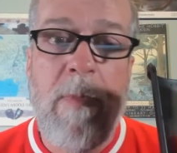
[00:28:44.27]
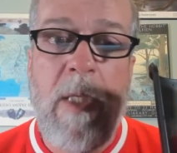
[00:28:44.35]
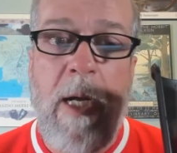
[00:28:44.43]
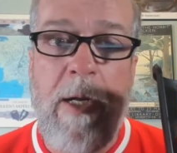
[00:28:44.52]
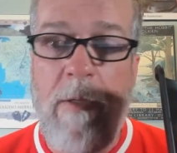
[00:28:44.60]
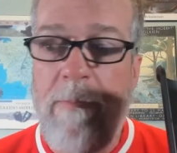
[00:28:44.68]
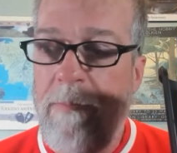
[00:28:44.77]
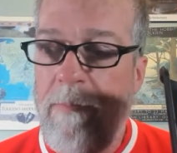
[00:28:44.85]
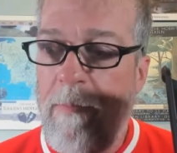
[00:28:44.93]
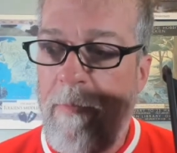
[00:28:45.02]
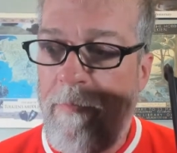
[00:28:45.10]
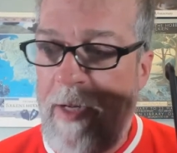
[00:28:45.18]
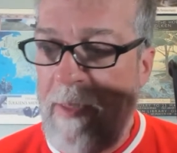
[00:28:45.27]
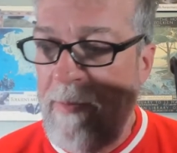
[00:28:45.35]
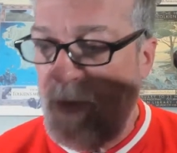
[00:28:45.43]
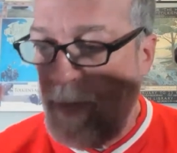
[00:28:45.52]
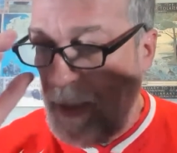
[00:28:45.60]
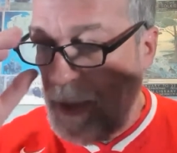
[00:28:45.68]
I don't know. Freedom
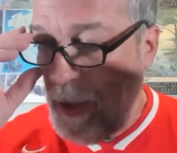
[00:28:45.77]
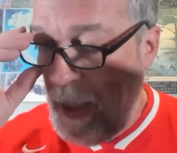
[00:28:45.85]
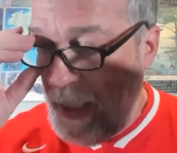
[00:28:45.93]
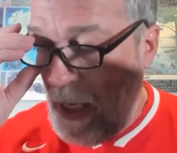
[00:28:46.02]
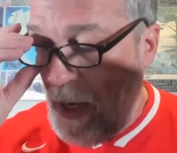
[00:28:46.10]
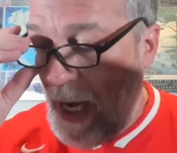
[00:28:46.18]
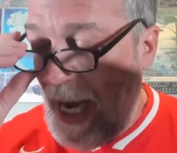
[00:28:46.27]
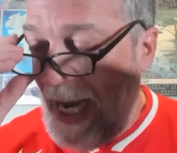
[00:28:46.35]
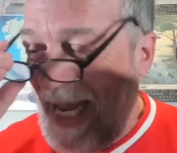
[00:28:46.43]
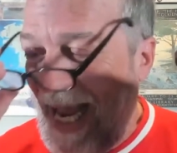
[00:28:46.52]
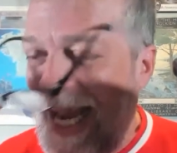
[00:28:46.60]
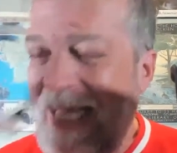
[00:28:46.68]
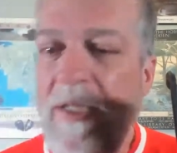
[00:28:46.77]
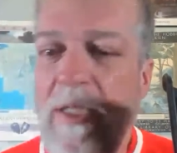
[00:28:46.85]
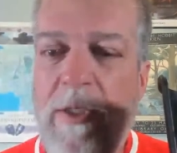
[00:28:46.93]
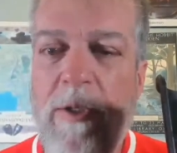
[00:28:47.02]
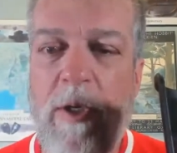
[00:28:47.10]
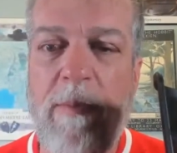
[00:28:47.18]
of speech. Now, I hate the
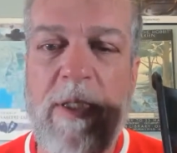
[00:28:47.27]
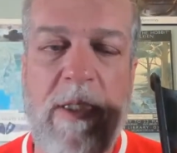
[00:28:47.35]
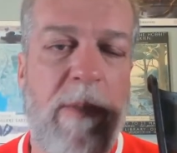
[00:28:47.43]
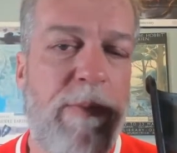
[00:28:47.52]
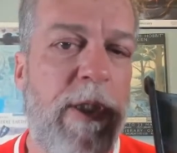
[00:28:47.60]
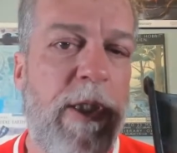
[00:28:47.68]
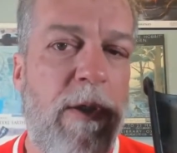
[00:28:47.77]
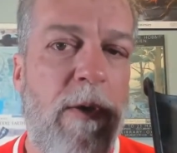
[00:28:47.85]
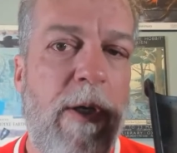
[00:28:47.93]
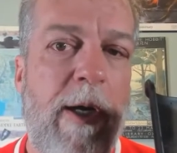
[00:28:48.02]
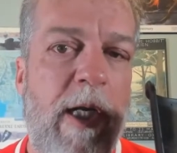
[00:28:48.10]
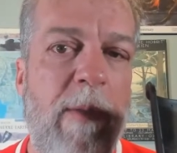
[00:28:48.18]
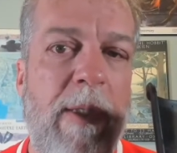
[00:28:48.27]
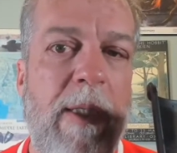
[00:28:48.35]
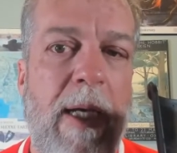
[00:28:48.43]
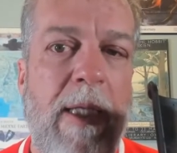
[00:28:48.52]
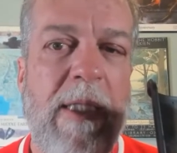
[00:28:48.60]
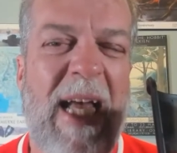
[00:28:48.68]
term slippery slope argument,
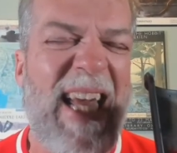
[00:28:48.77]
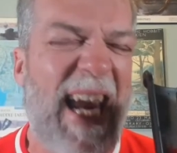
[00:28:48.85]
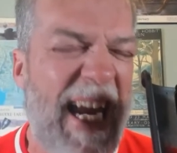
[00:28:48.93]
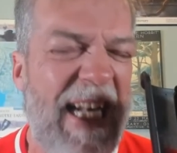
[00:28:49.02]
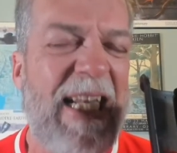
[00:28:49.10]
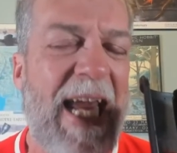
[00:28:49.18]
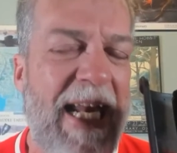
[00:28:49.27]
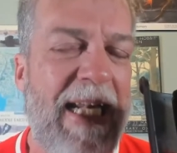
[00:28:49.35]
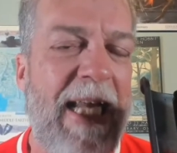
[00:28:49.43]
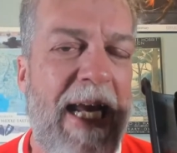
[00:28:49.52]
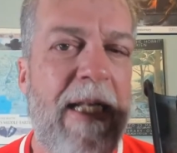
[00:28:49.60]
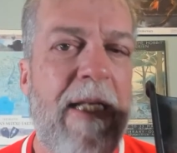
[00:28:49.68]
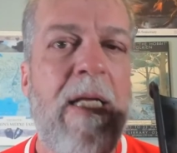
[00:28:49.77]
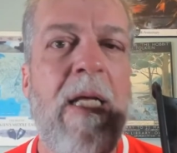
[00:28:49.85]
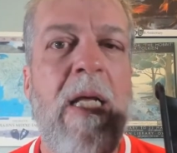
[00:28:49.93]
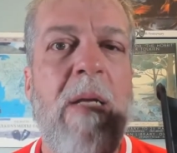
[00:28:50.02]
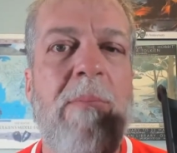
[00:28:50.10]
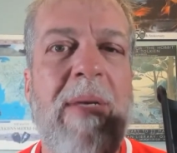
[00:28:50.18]
guys. I hate it,
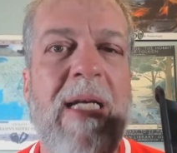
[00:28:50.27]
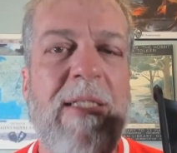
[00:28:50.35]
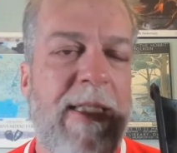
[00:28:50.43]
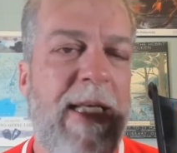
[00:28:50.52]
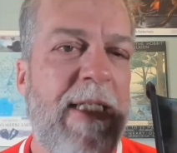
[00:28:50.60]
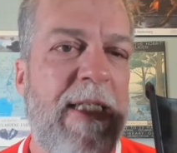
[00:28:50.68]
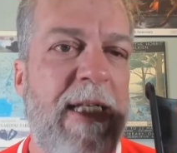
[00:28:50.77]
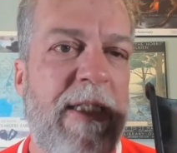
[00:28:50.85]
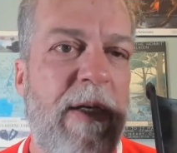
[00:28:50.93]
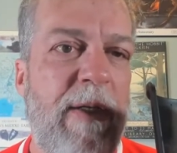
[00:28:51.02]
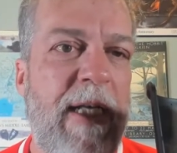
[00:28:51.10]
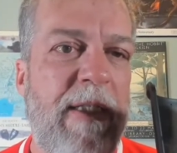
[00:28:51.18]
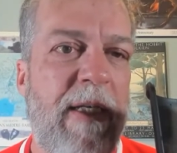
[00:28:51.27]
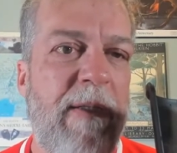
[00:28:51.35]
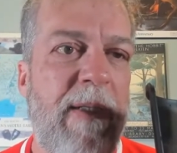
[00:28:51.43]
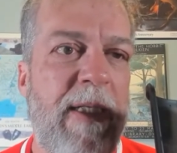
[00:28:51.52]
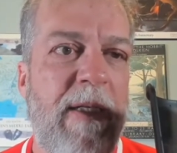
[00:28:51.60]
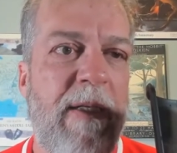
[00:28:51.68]
because
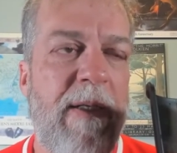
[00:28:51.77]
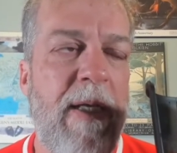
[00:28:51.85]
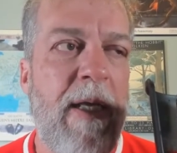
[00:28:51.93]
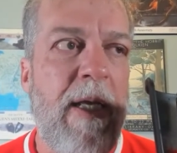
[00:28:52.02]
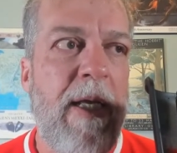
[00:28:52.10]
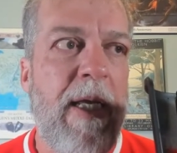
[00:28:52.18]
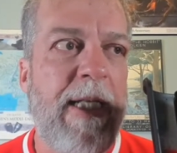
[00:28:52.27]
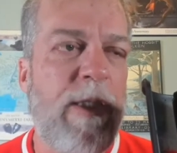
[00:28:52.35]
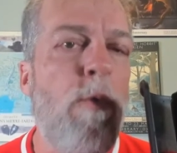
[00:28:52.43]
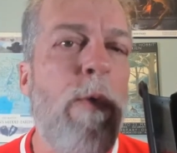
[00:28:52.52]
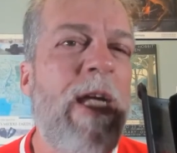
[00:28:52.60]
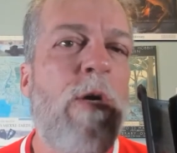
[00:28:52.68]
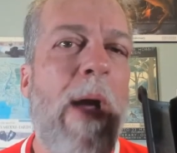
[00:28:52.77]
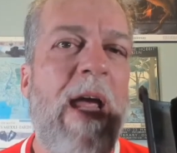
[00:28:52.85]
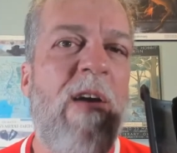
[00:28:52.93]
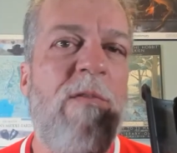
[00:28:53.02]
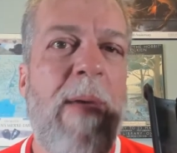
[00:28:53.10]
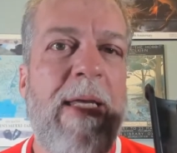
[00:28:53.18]
it's a weak way
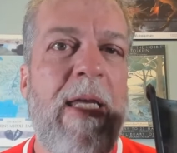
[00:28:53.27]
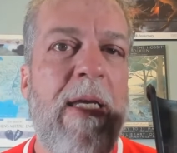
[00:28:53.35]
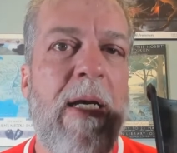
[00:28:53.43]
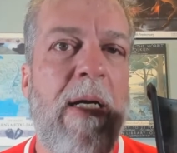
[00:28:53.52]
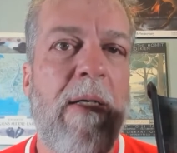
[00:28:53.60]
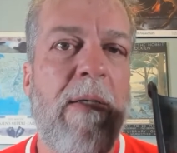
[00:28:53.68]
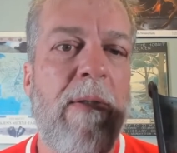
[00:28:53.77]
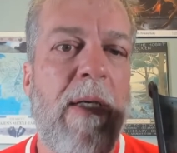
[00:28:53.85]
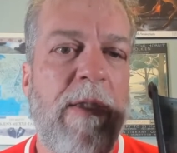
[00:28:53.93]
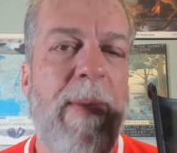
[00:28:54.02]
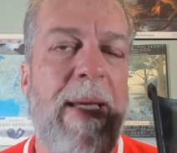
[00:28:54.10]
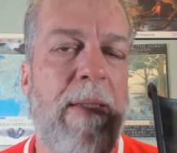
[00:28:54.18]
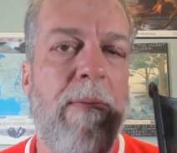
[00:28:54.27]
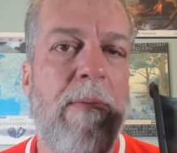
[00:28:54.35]
of making a debate.